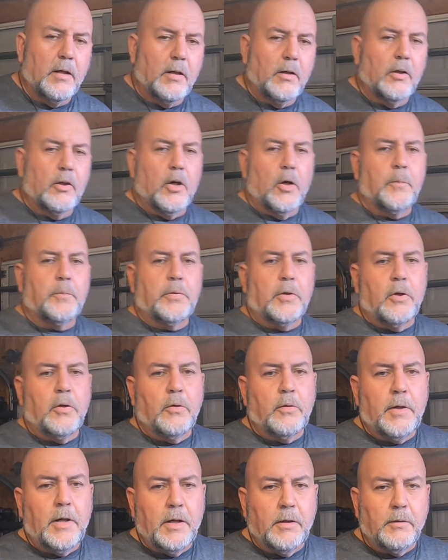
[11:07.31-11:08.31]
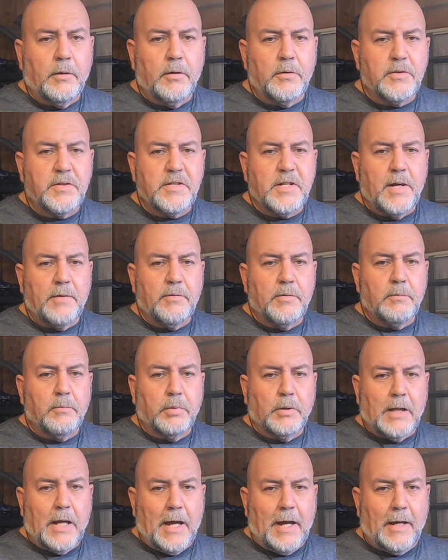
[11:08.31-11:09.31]
GoPro Hero 7
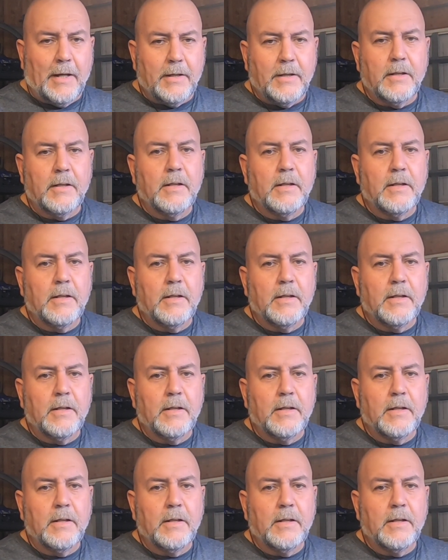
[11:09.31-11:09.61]
Black